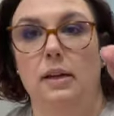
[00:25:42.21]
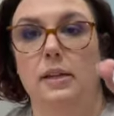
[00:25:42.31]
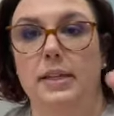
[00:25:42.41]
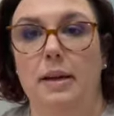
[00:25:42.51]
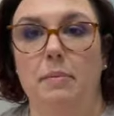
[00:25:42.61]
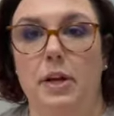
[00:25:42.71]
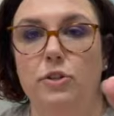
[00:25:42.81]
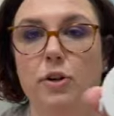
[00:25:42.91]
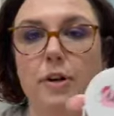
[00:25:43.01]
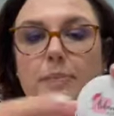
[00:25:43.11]
Tape
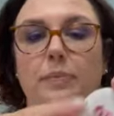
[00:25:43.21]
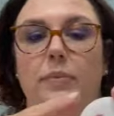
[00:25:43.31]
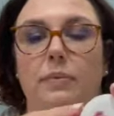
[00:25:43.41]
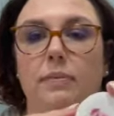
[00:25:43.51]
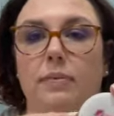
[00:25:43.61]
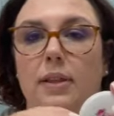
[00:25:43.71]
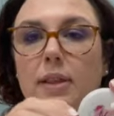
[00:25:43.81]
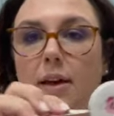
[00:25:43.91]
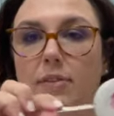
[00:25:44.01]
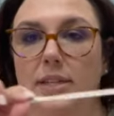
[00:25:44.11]
measure.
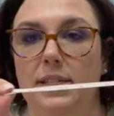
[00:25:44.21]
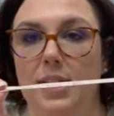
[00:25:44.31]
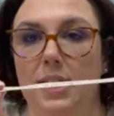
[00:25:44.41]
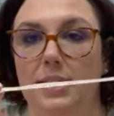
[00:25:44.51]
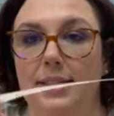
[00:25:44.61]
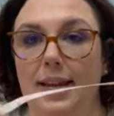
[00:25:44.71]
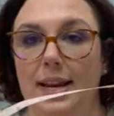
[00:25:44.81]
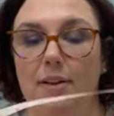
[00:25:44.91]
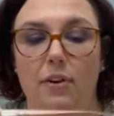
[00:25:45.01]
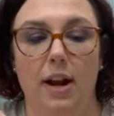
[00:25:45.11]
Love these things. Can
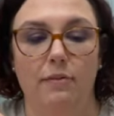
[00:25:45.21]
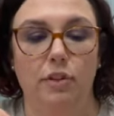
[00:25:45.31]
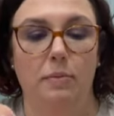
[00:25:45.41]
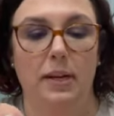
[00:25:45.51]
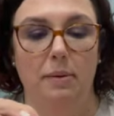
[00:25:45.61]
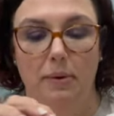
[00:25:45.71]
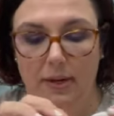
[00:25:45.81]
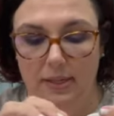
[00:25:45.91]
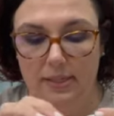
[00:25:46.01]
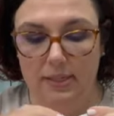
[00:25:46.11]
never have too many
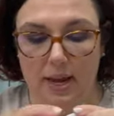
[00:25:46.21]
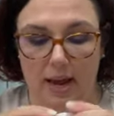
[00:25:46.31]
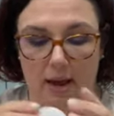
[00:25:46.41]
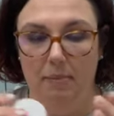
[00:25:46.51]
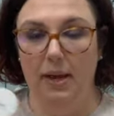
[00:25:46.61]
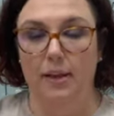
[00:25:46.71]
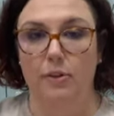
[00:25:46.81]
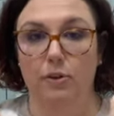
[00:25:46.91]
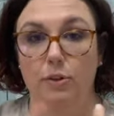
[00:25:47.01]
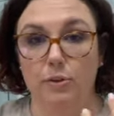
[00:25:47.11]
because I'm
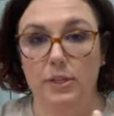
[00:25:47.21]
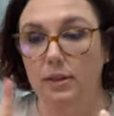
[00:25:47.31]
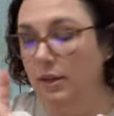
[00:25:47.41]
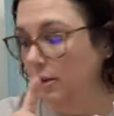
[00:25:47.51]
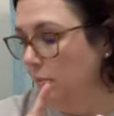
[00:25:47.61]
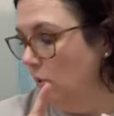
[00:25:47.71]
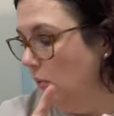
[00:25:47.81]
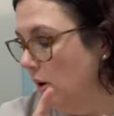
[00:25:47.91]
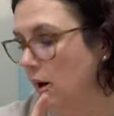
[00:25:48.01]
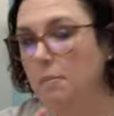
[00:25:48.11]
either losing them
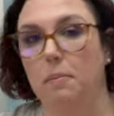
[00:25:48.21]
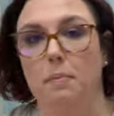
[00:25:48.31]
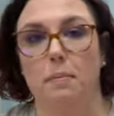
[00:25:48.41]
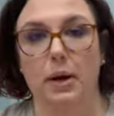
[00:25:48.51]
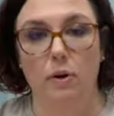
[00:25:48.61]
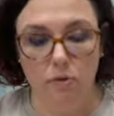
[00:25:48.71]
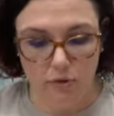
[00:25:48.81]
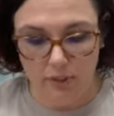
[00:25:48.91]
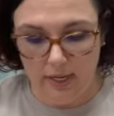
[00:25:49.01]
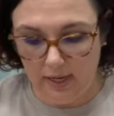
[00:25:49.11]
or my girls
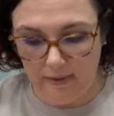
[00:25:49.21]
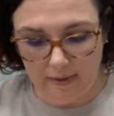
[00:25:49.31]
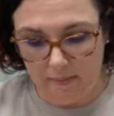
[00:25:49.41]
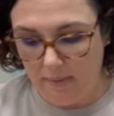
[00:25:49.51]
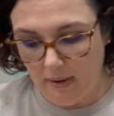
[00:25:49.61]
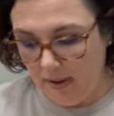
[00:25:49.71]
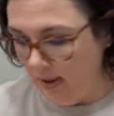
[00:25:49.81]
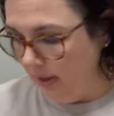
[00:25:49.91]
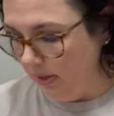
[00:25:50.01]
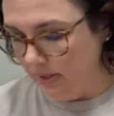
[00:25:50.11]
are taking them.
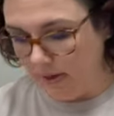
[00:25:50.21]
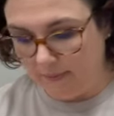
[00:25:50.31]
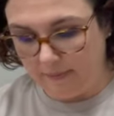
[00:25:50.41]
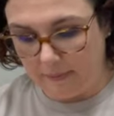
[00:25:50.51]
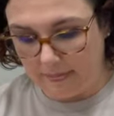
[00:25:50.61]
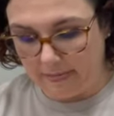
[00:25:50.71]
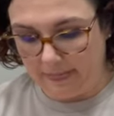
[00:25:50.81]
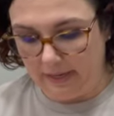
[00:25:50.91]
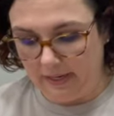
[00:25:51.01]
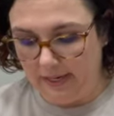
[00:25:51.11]
So
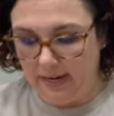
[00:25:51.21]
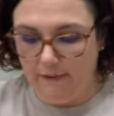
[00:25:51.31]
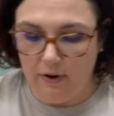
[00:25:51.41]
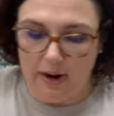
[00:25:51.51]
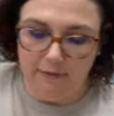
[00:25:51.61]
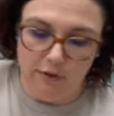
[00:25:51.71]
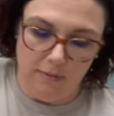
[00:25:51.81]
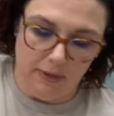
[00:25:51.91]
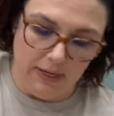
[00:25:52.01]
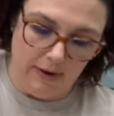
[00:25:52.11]
can never have too
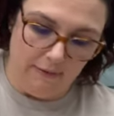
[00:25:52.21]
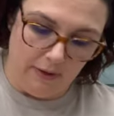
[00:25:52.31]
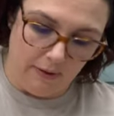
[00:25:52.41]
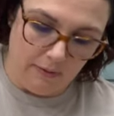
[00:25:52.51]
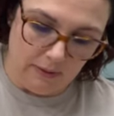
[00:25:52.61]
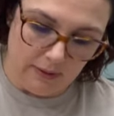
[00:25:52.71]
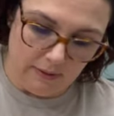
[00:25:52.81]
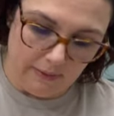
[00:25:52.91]
many of those.